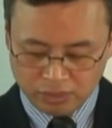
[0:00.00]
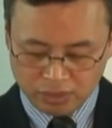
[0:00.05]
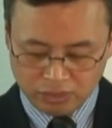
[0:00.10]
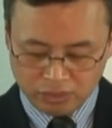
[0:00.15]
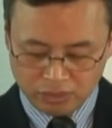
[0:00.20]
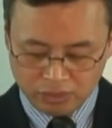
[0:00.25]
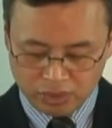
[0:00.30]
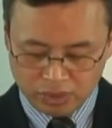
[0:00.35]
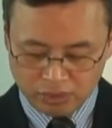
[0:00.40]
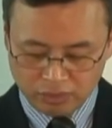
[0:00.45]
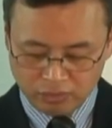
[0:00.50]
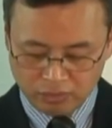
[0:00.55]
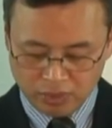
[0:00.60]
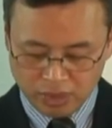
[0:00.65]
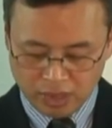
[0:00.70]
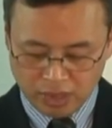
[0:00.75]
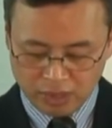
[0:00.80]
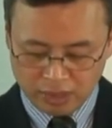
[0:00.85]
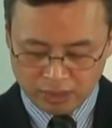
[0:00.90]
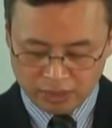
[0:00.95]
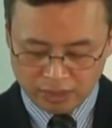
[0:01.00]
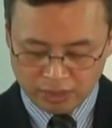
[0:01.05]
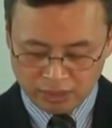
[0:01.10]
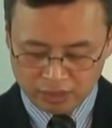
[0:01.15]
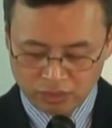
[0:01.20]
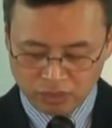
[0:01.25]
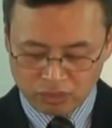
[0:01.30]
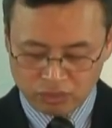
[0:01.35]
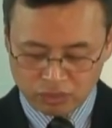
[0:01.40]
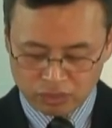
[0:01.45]
it is not
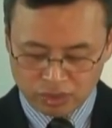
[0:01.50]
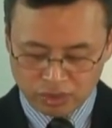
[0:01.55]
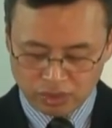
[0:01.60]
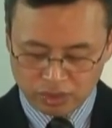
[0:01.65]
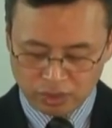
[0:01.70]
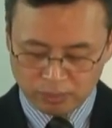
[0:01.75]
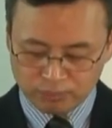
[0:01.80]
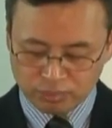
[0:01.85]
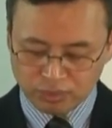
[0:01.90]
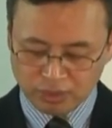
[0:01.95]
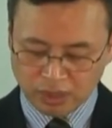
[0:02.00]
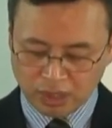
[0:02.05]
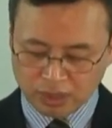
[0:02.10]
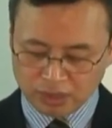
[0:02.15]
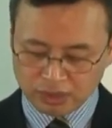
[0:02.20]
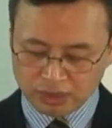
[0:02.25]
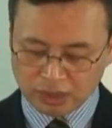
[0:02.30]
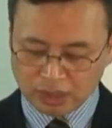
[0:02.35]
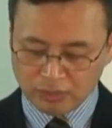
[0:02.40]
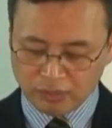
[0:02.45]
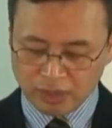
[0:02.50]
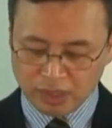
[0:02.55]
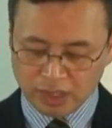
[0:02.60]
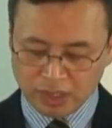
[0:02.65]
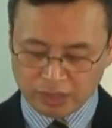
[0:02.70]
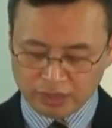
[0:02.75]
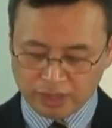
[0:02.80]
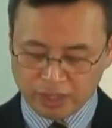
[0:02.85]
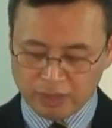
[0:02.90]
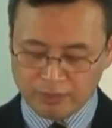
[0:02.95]
easy to
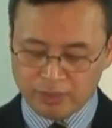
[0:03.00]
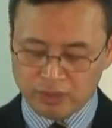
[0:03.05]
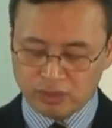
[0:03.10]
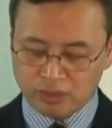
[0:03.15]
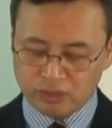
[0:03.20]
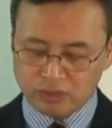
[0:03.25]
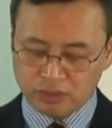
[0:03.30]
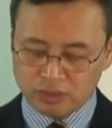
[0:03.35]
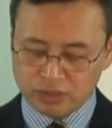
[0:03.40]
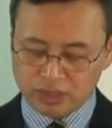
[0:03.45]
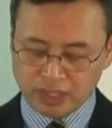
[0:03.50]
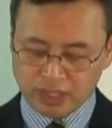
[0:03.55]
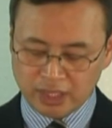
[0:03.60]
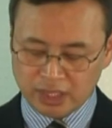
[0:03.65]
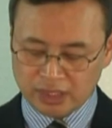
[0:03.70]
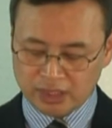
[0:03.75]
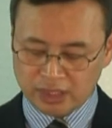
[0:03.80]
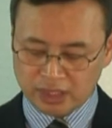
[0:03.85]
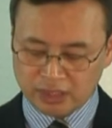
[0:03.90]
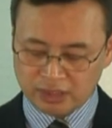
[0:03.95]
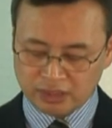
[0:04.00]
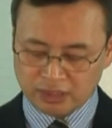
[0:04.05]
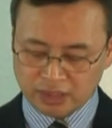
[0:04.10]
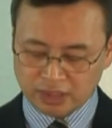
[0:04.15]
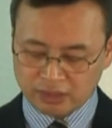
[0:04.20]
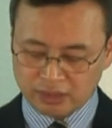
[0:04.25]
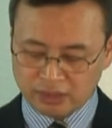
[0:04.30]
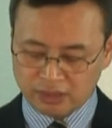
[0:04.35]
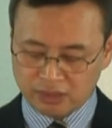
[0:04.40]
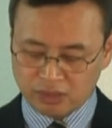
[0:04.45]
understand
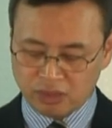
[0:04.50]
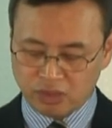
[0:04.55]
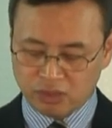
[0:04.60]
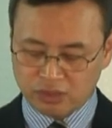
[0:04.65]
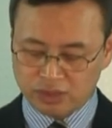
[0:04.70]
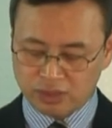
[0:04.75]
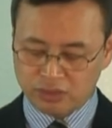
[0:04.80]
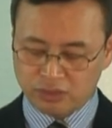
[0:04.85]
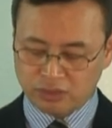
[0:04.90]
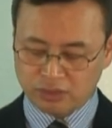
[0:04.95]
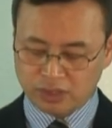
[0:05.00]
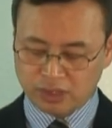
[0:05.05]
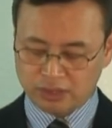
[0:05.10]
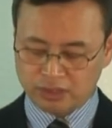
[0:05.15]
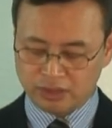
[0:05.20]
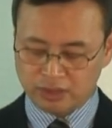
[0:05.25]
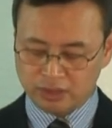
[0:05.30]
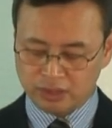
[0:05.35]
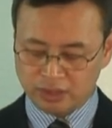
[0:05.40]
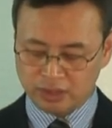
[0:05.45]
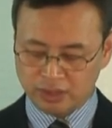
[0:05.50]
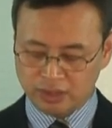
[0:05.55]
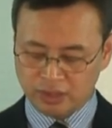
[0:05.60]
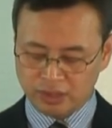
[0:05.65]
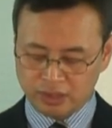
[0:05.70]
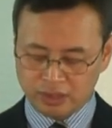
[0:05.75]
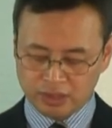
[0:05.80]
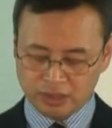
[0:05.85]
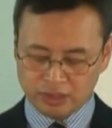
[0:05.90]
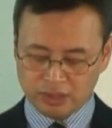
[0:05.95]
the content
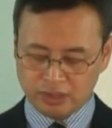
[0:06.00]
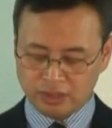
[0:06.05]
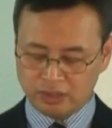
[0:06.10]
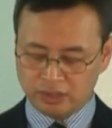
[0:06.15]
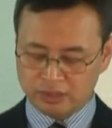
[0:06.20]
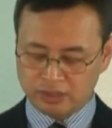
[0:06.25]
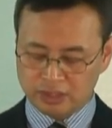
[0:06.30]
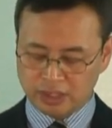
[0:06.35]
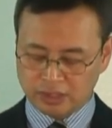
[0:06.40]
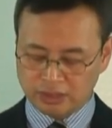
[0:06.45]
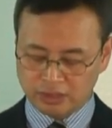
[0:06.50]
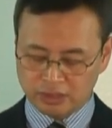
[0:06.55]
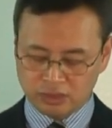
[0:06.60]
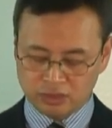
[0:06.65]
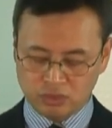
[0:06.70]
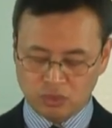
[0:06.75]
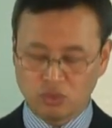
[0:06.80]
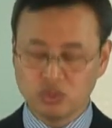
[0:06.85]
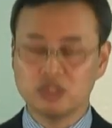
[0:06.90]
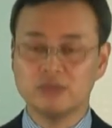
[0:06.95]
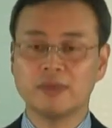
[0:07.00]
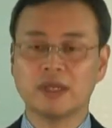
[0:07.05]
of Jude.